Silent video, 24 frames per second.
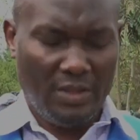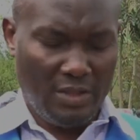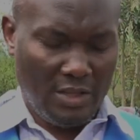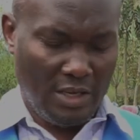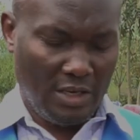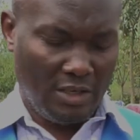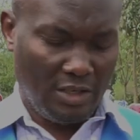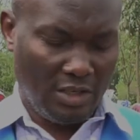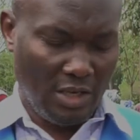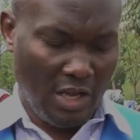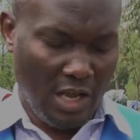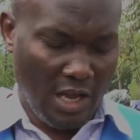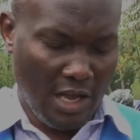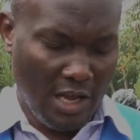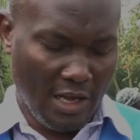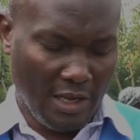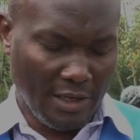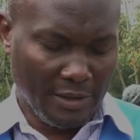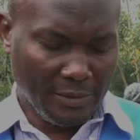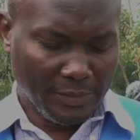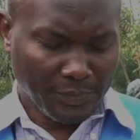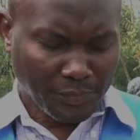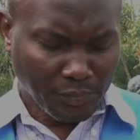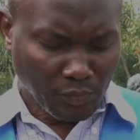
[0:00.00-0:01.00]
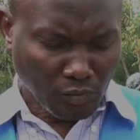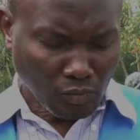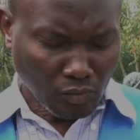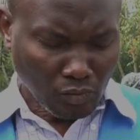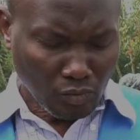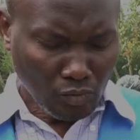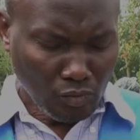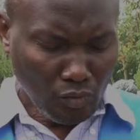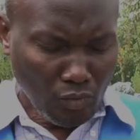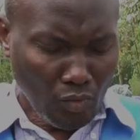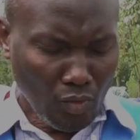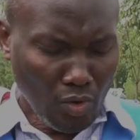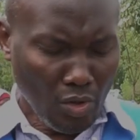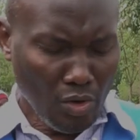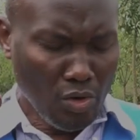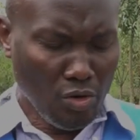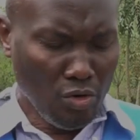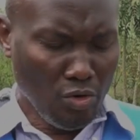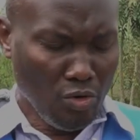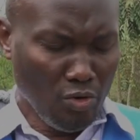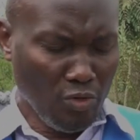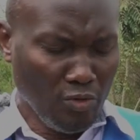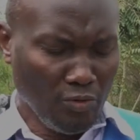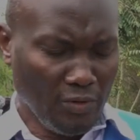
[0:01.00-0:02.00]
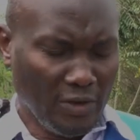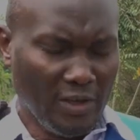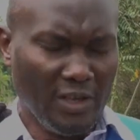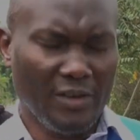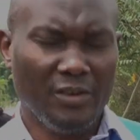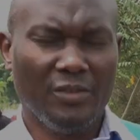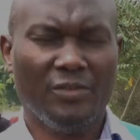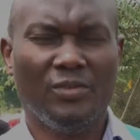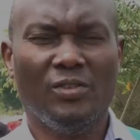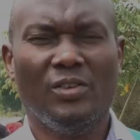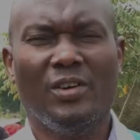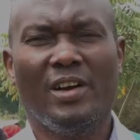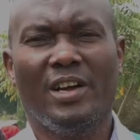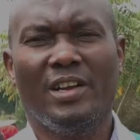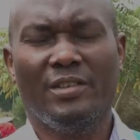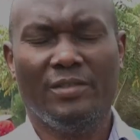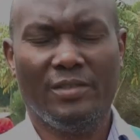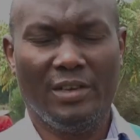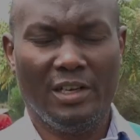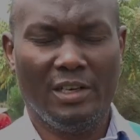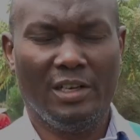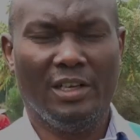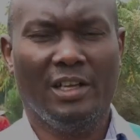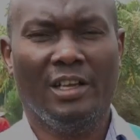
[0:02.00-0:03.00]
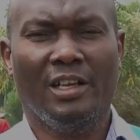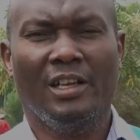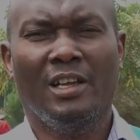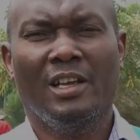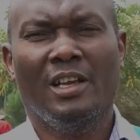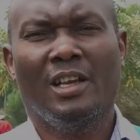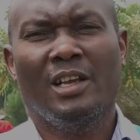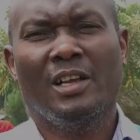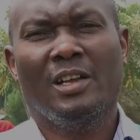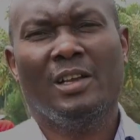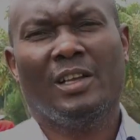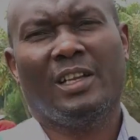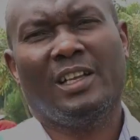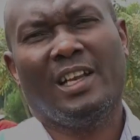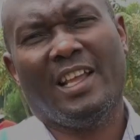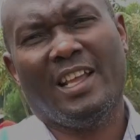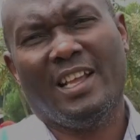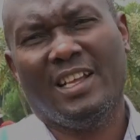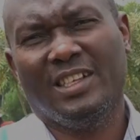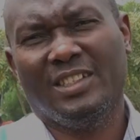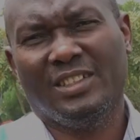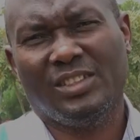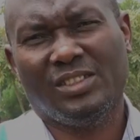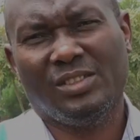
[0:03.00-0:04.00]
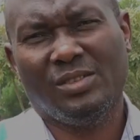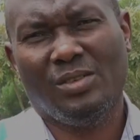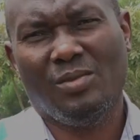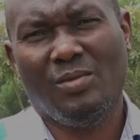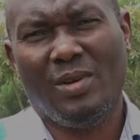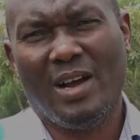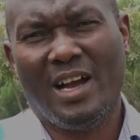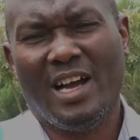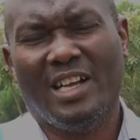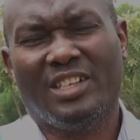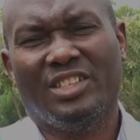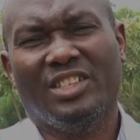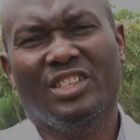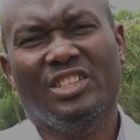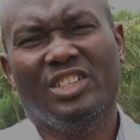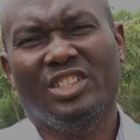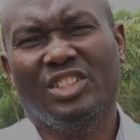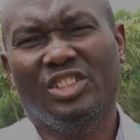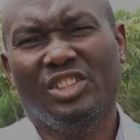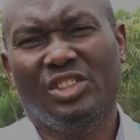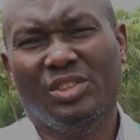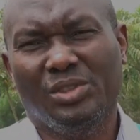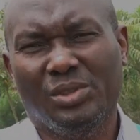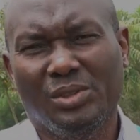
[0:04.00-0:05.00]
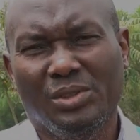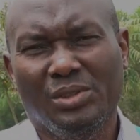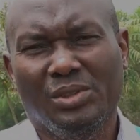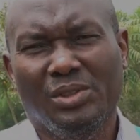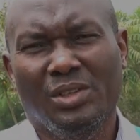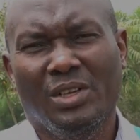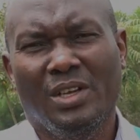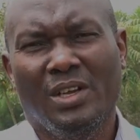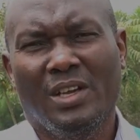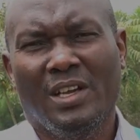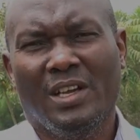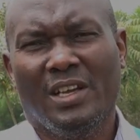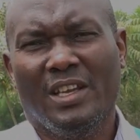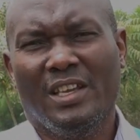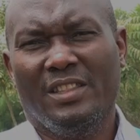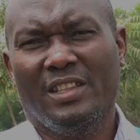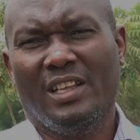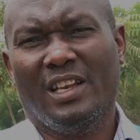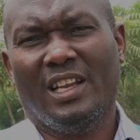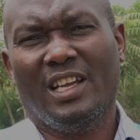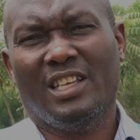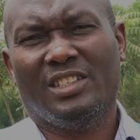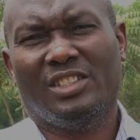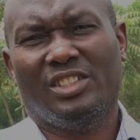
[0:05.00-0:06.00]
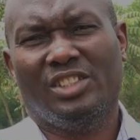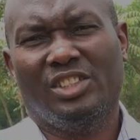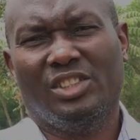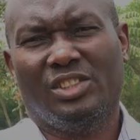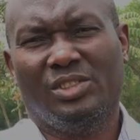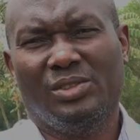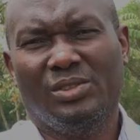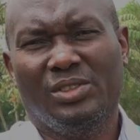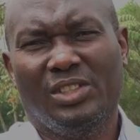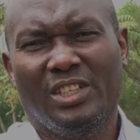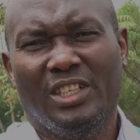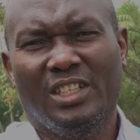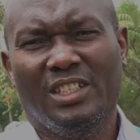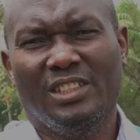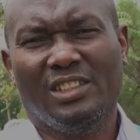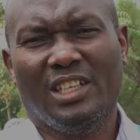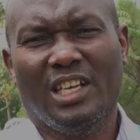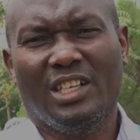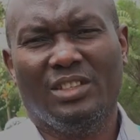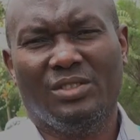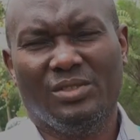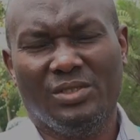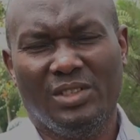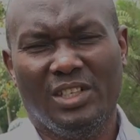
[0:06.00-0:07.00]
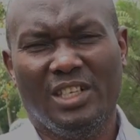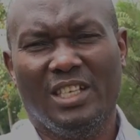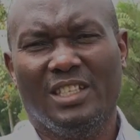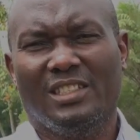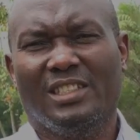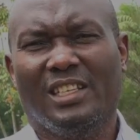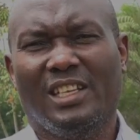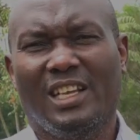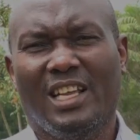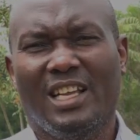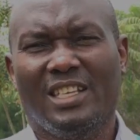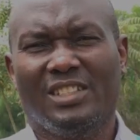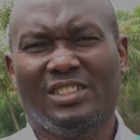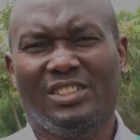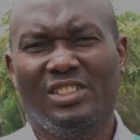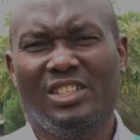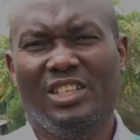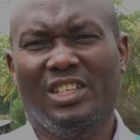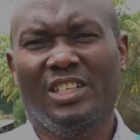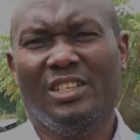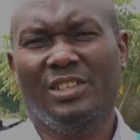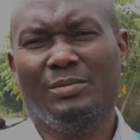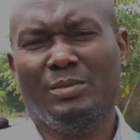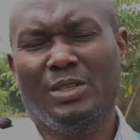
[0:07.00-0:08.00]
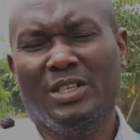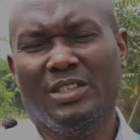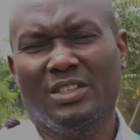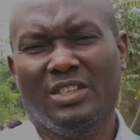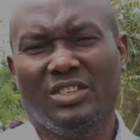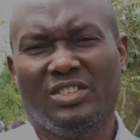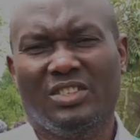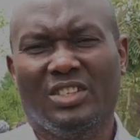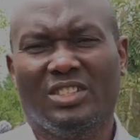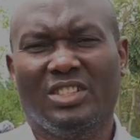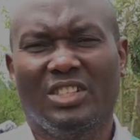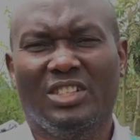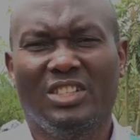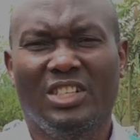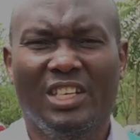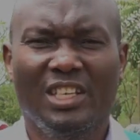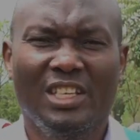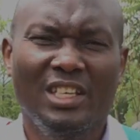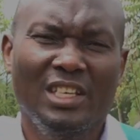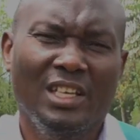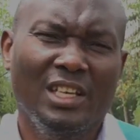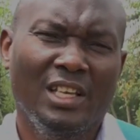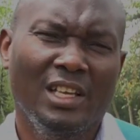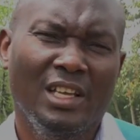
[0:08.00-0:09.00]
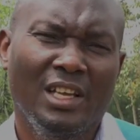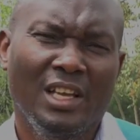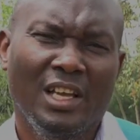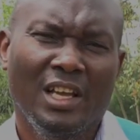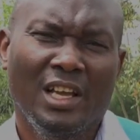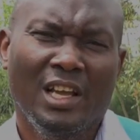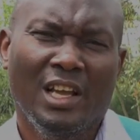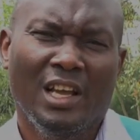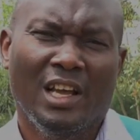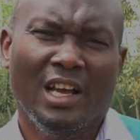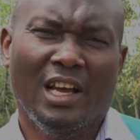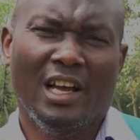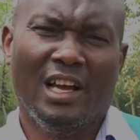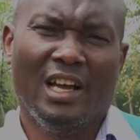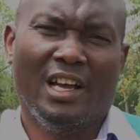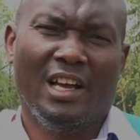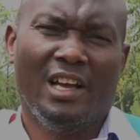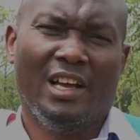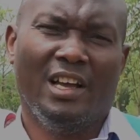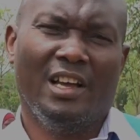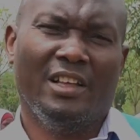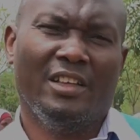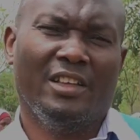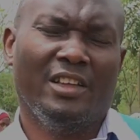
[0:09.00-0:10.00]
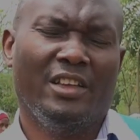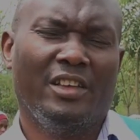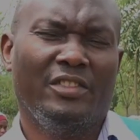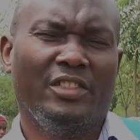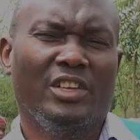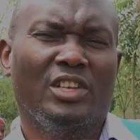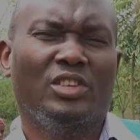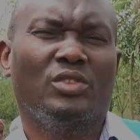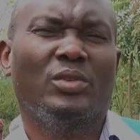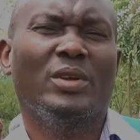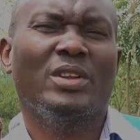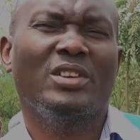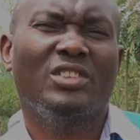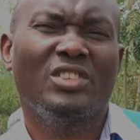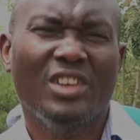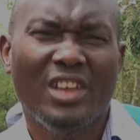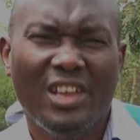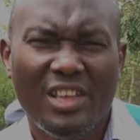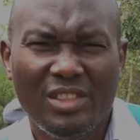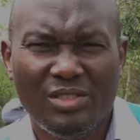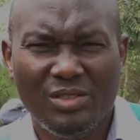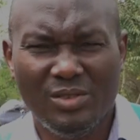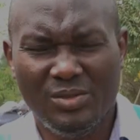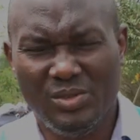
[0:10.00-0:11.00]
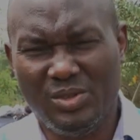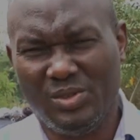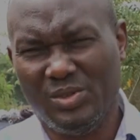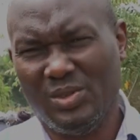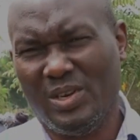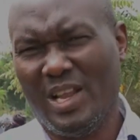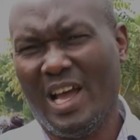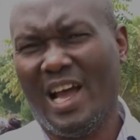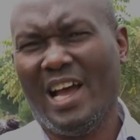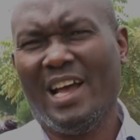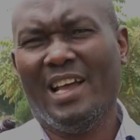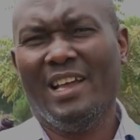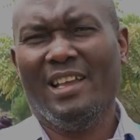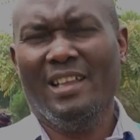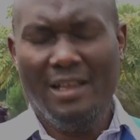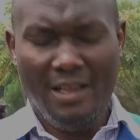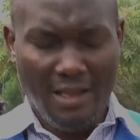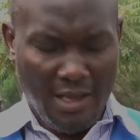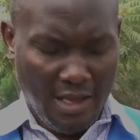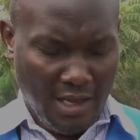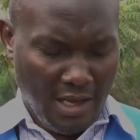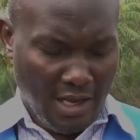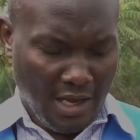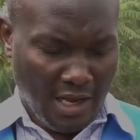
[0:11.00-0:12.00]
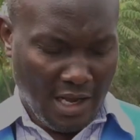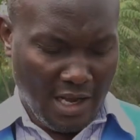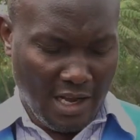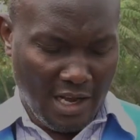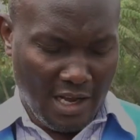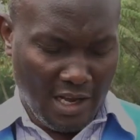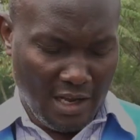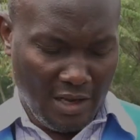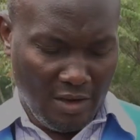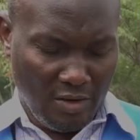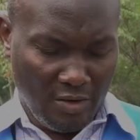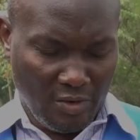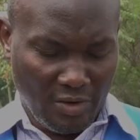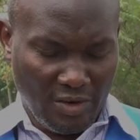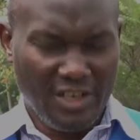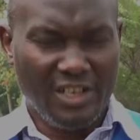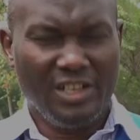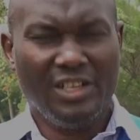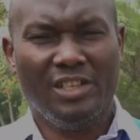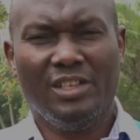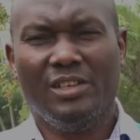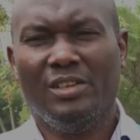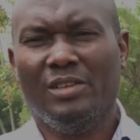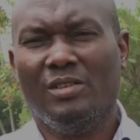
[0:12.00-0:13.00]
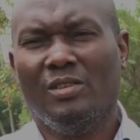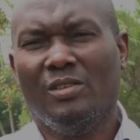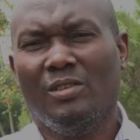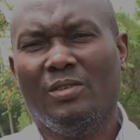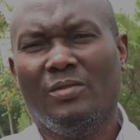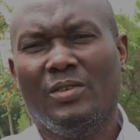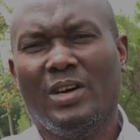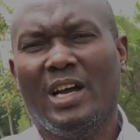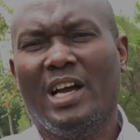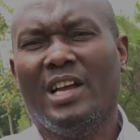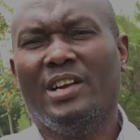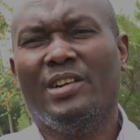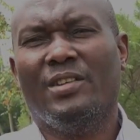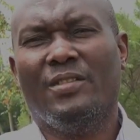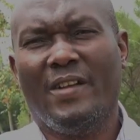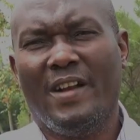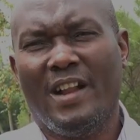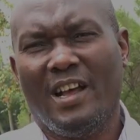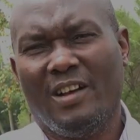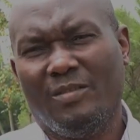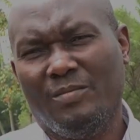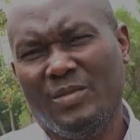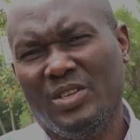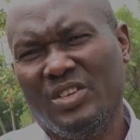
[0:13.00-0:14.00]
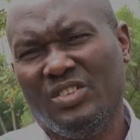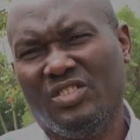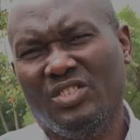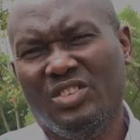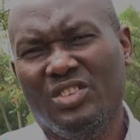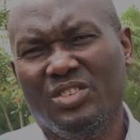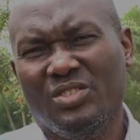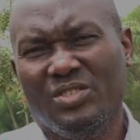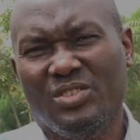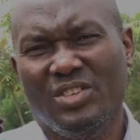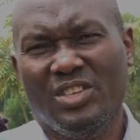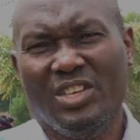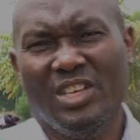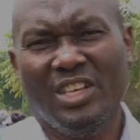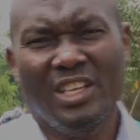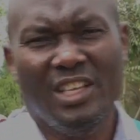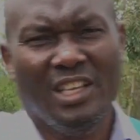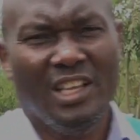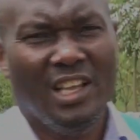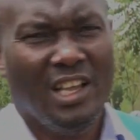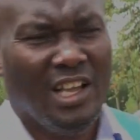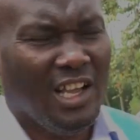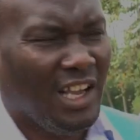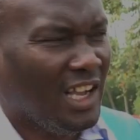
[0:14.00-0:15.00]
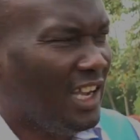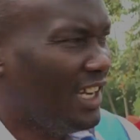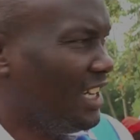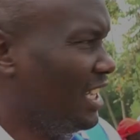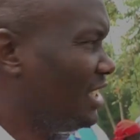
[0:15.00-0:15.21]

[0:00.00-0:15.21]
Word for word: that uh, over 400 uh, clients were attended to in the last uh, two days, and today is the last day, being the Saturday, the 28th of July. already over 100 have been seen today, and